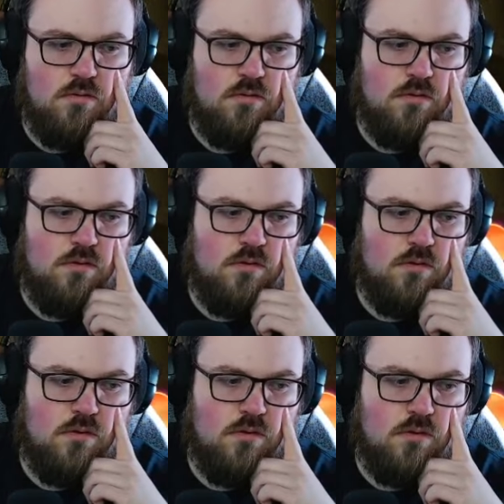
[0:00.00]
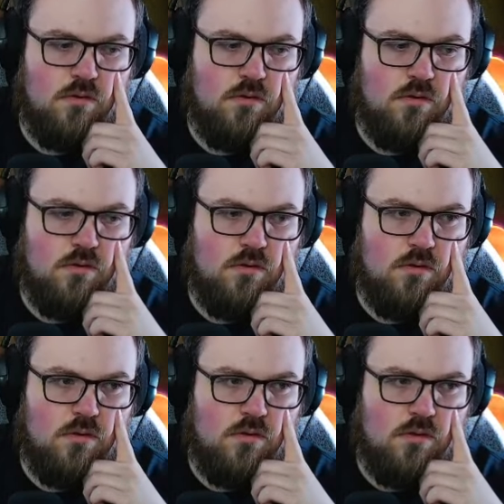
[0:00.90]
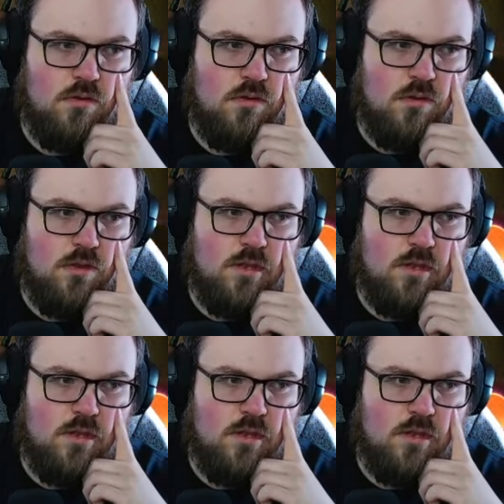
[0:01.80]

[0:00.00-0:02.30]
Nothing is said.